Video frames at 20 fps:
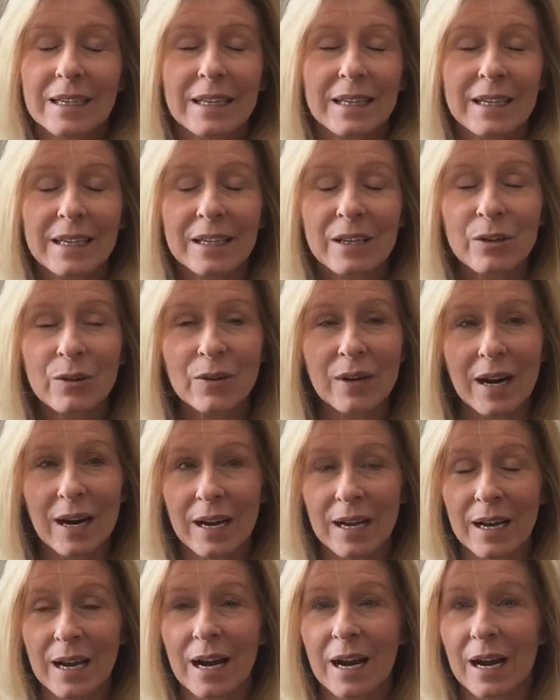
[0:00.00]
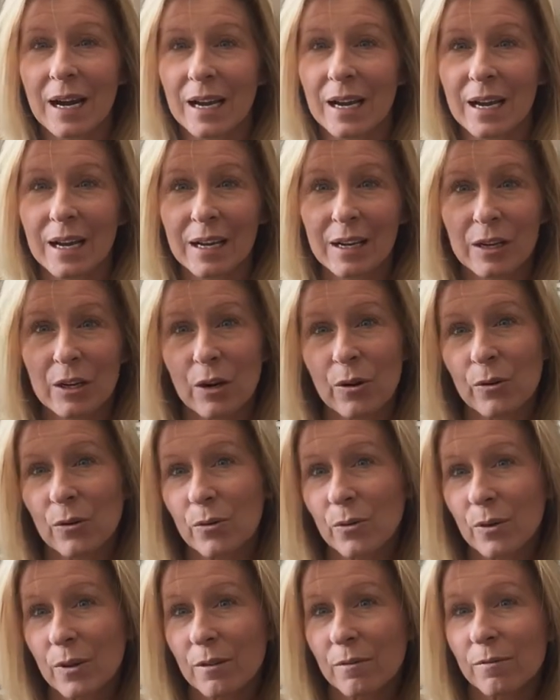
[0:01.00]
you know, I go
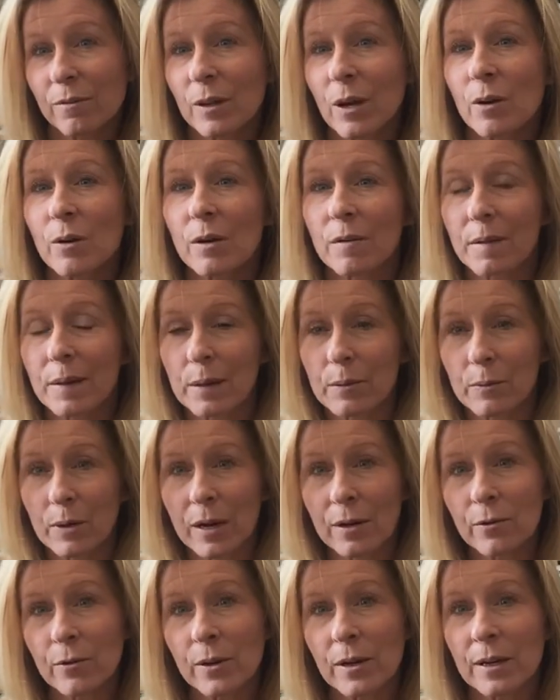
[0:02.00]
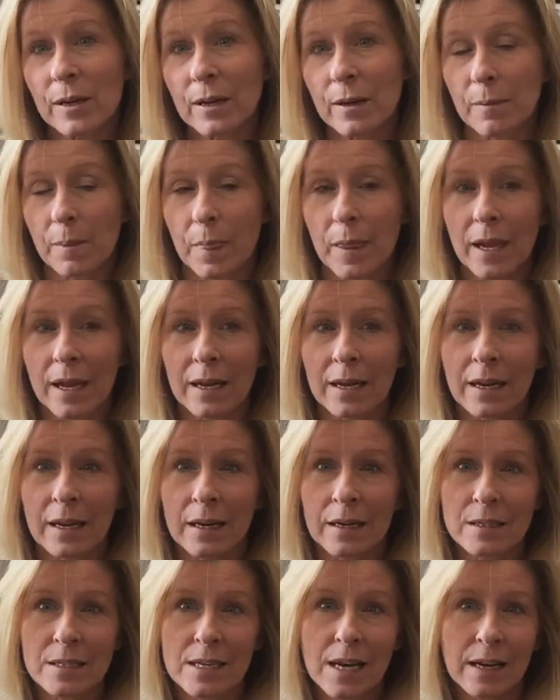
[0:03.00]
through the flow of surrendering and then
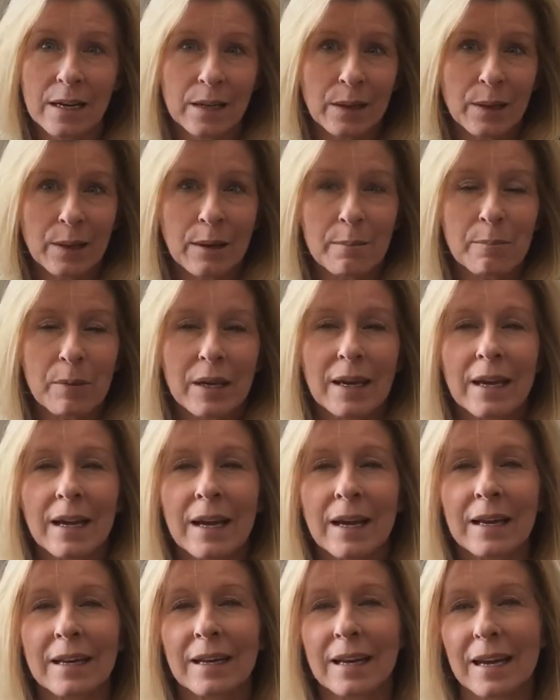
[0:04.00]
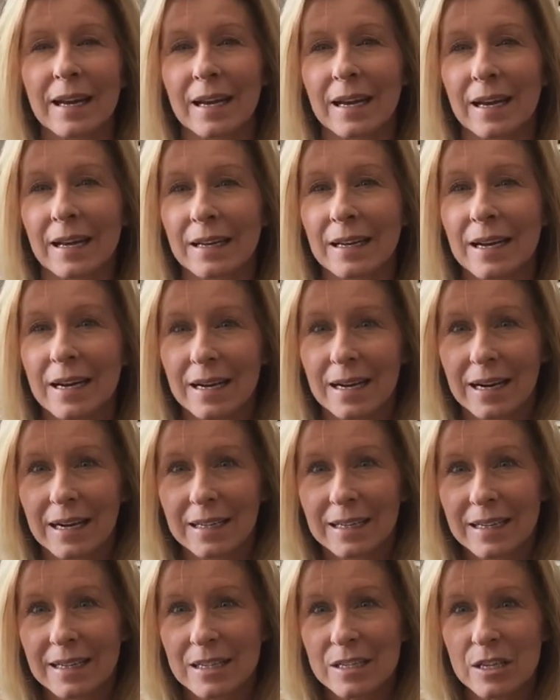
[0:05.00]
it tightens up again and
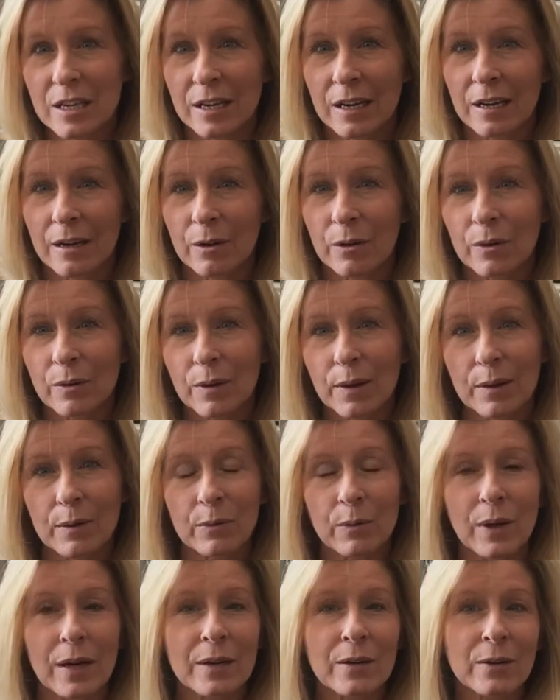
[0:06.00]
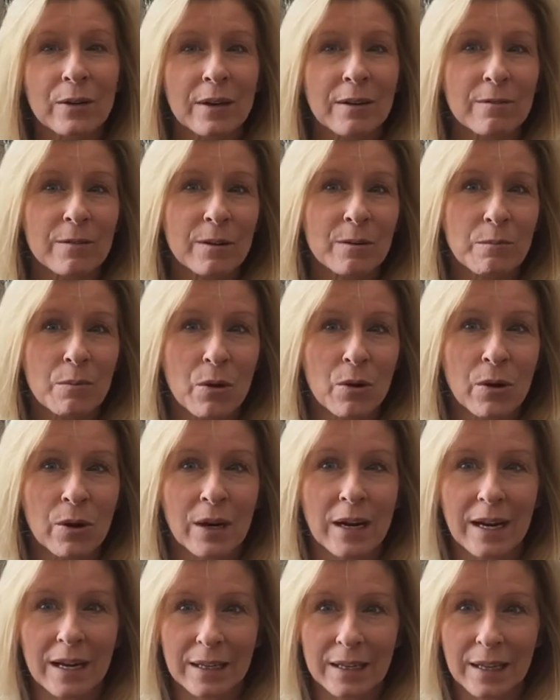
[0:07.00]
I need to surrender even
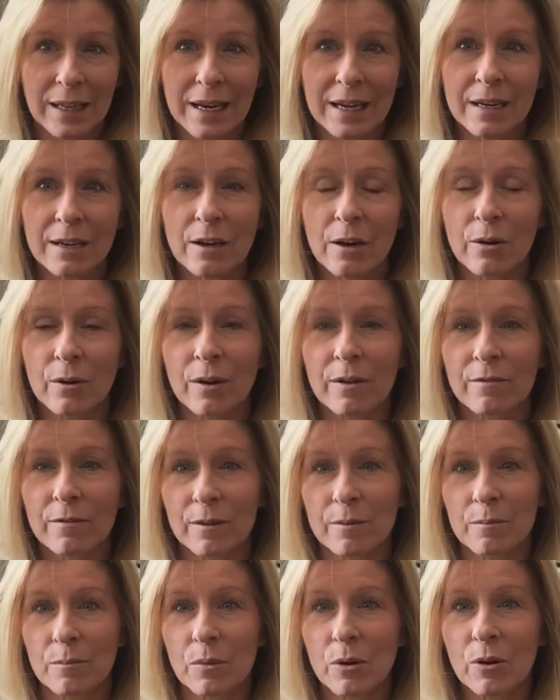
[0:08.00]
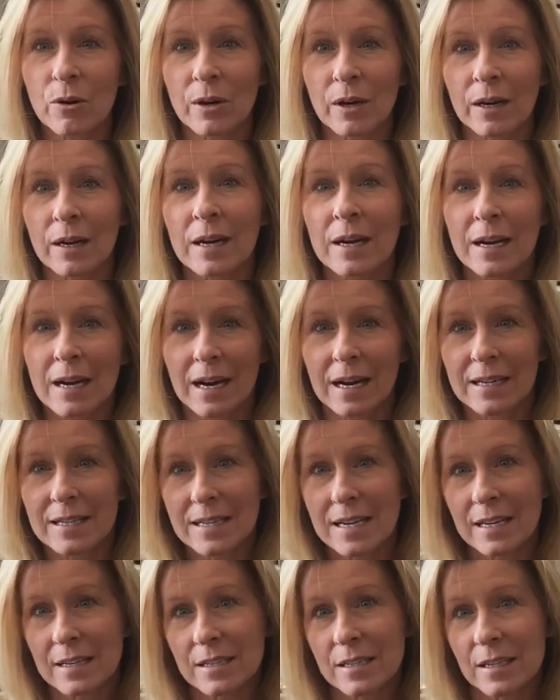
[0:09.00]
more and let go even more. I
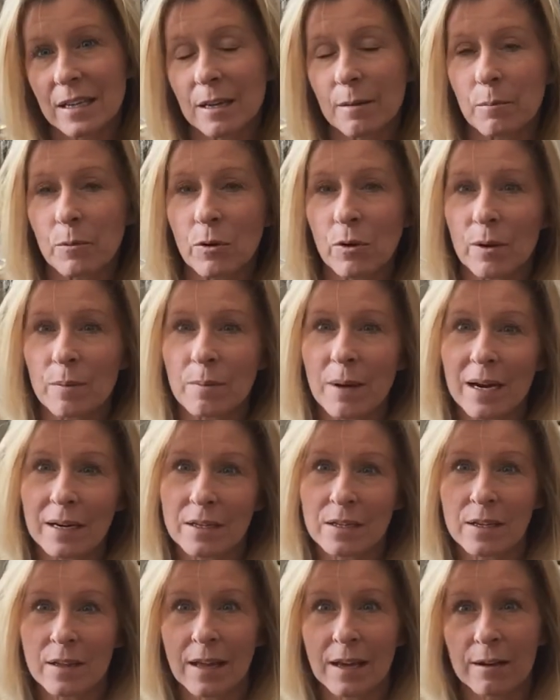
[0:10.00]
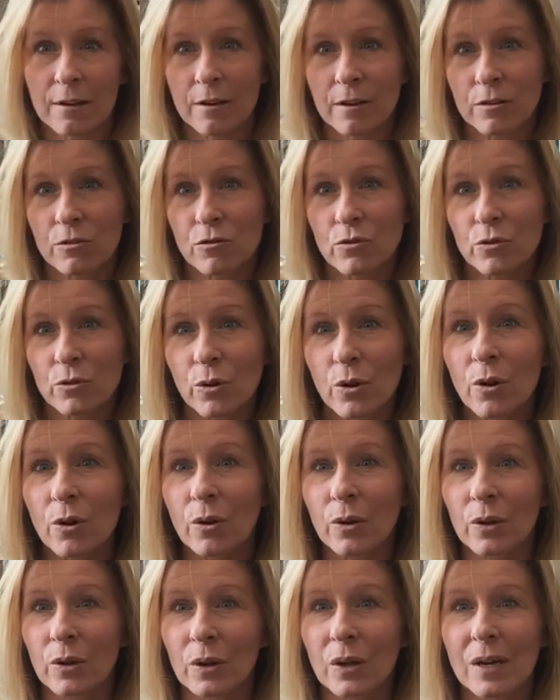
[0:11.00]
tend to keep going back to that
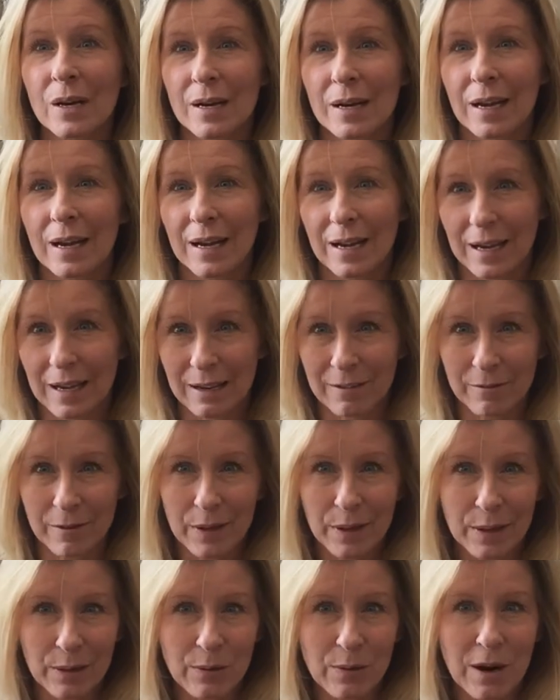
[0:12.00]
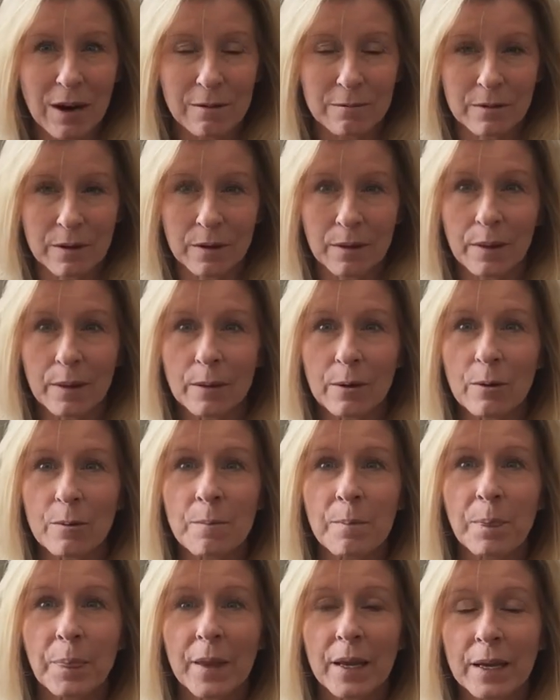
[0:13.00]
control every so often.
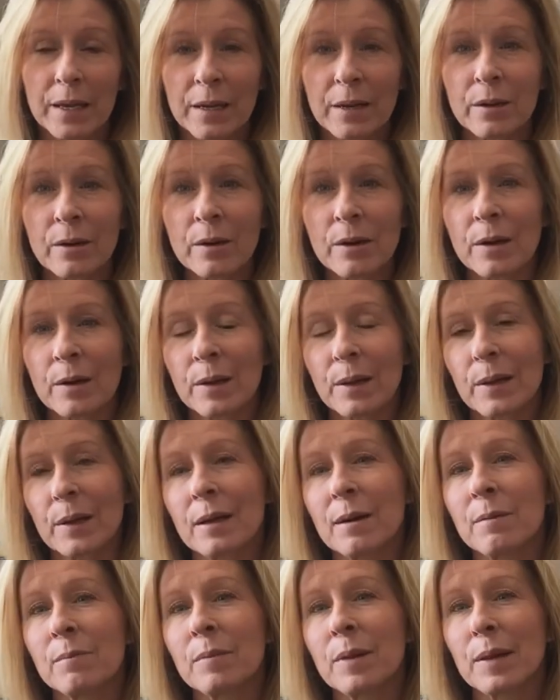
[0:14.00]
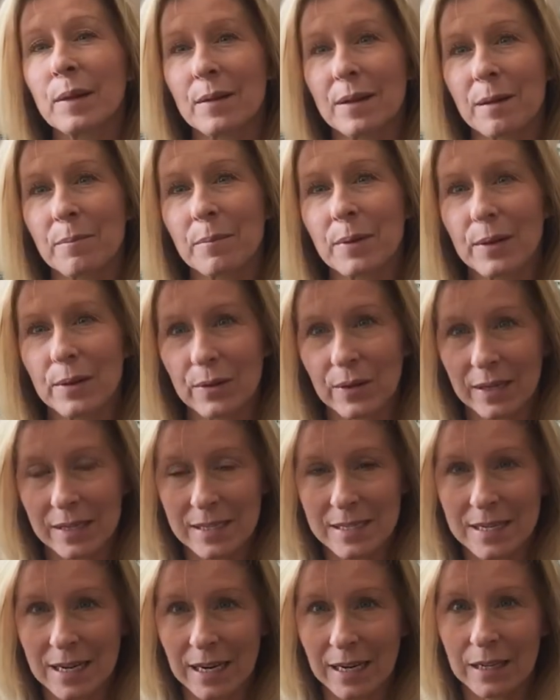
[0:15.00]
So here are some steps you
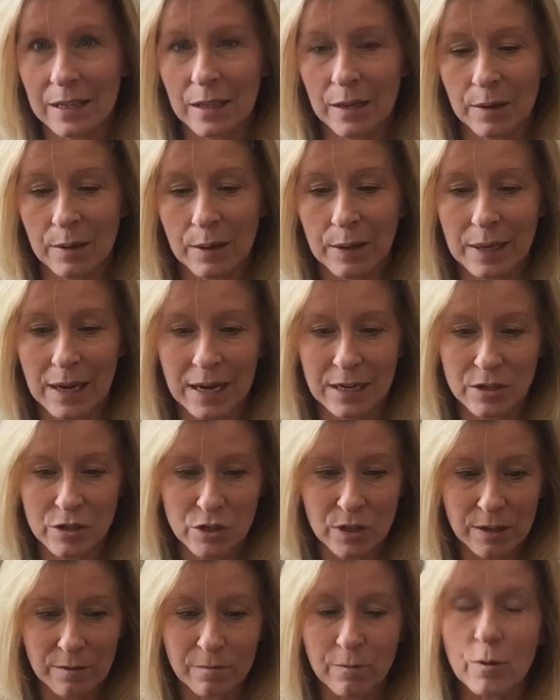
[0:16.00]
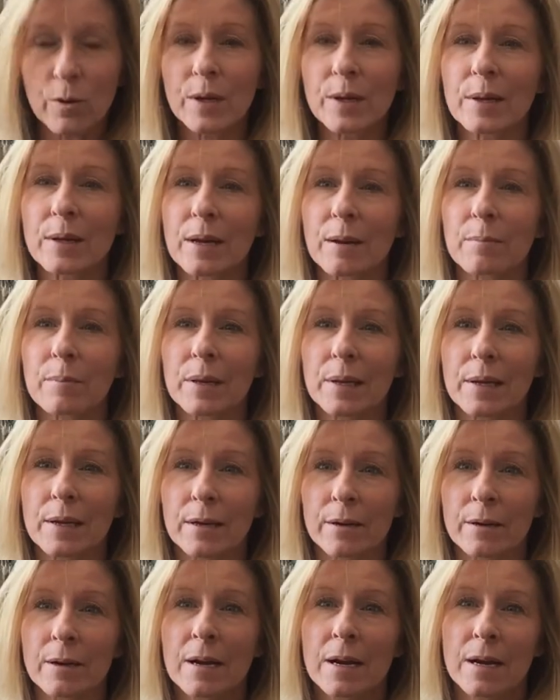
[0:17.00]
can take. There's actually four steps
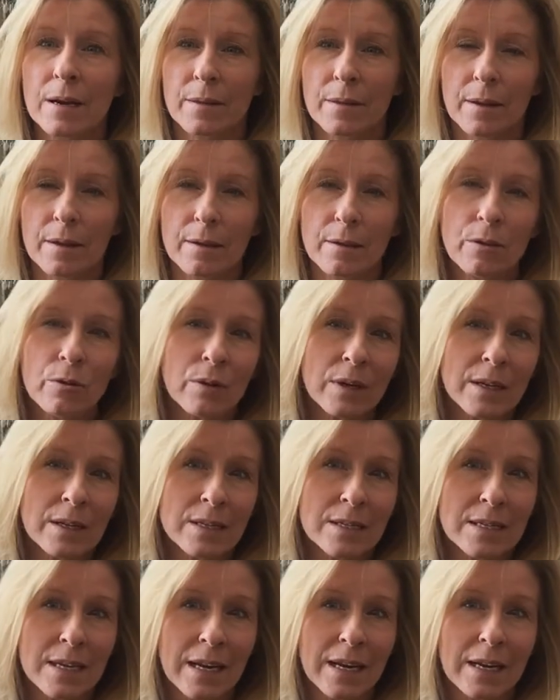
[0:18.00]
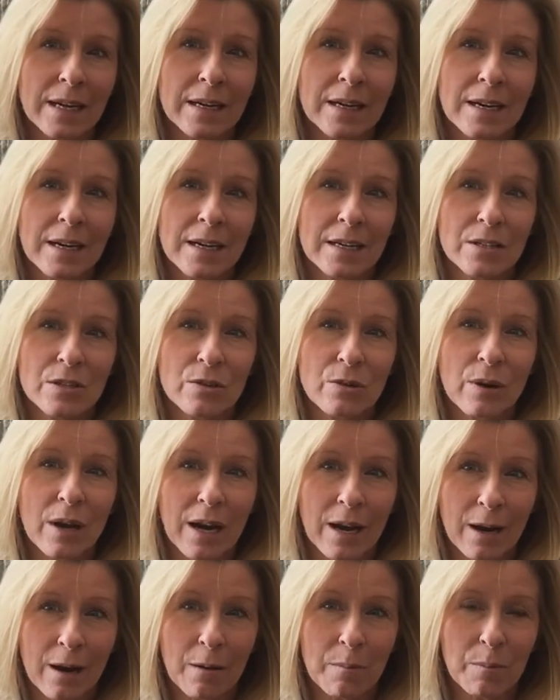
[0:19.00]
here that you can take to
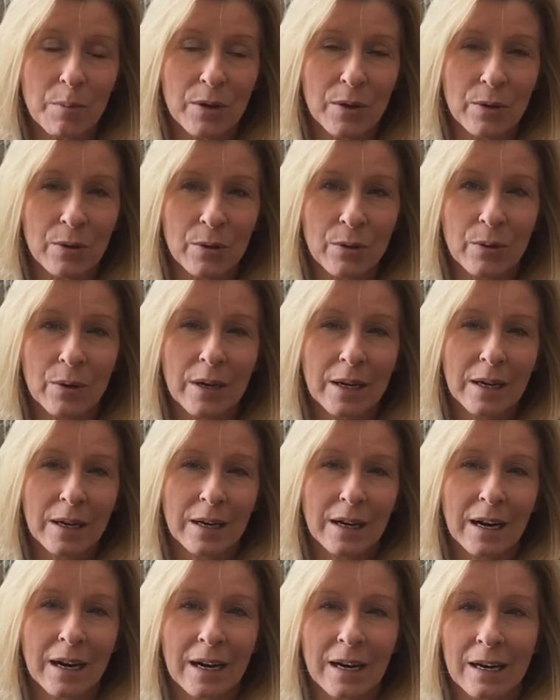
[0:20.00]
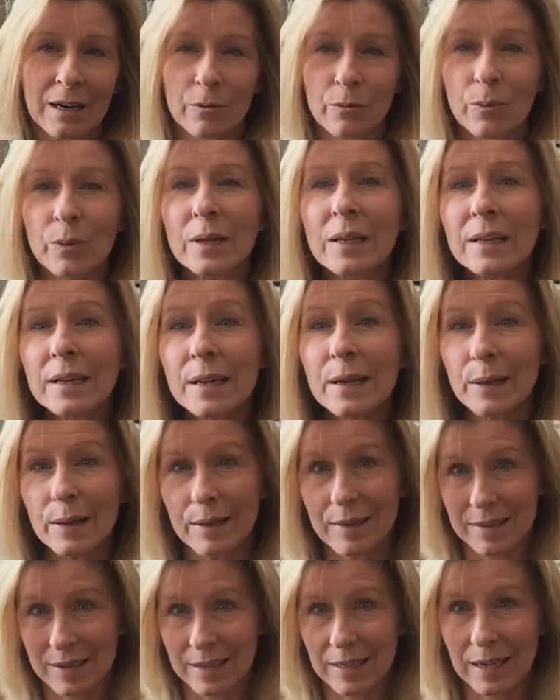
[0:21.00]
help you
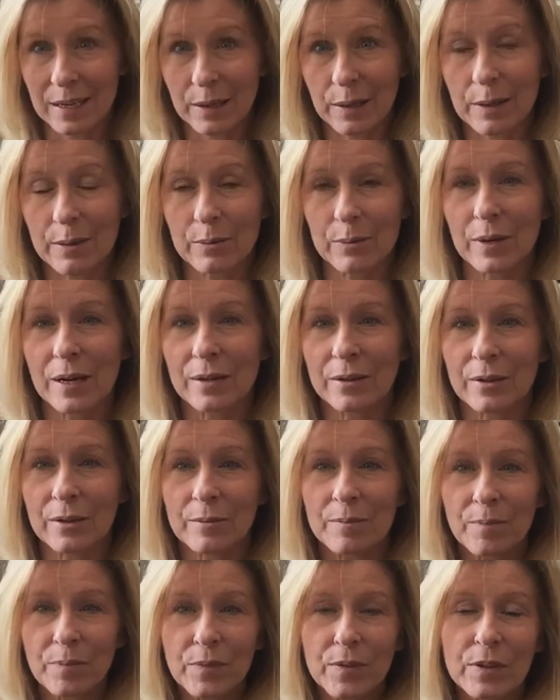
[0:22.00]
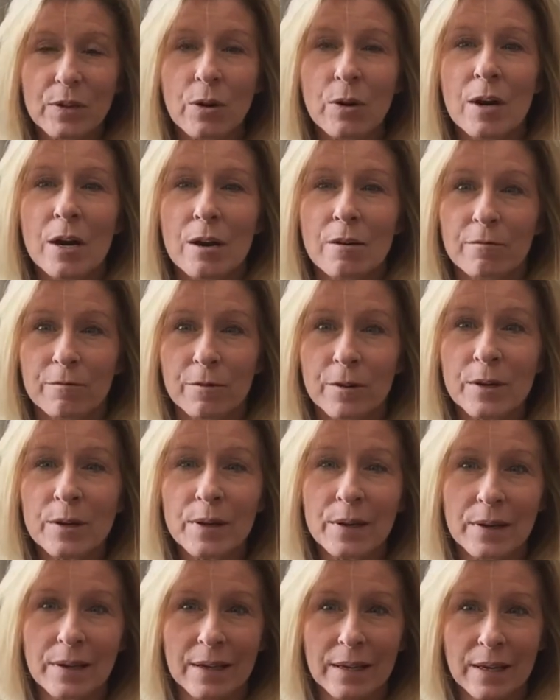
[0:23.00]
release to that surrender. So
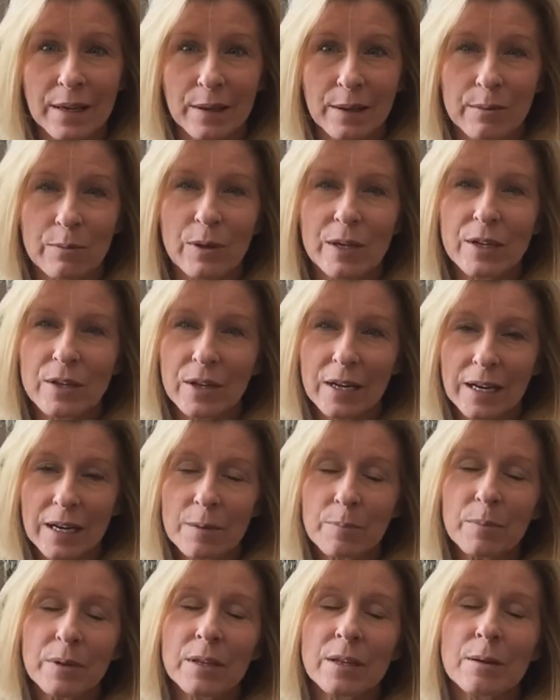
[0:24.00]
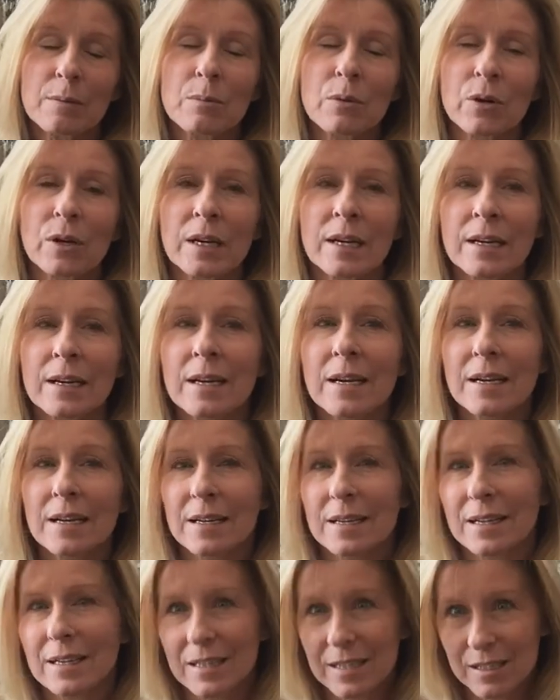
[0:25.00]
first thing is, when you get up in the morning,
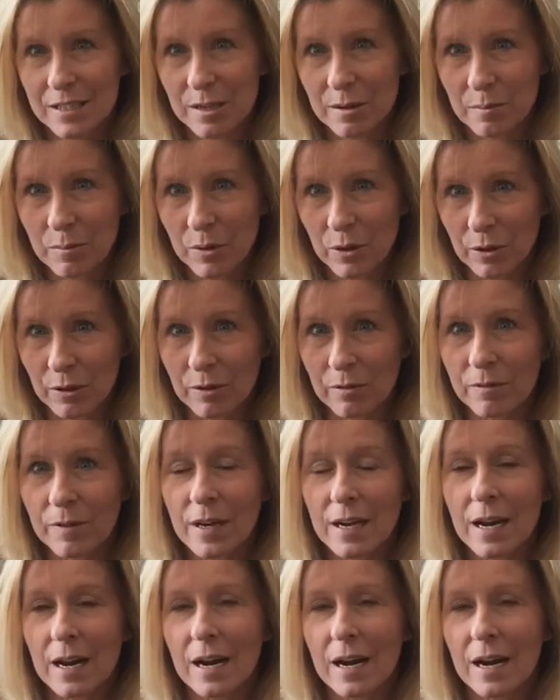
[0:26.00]
you need to move.